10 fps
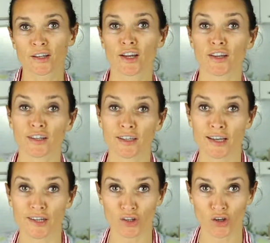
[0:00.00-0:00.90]

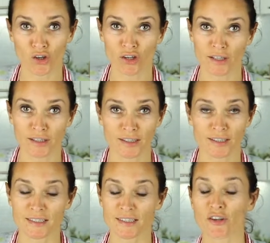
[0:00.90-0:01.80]
Coconut yogurt
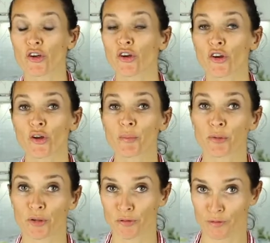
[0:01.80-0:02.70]
is so
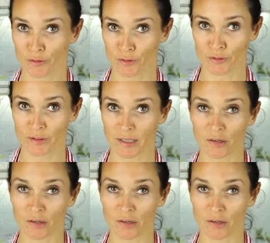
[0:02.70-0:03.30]
beautiful.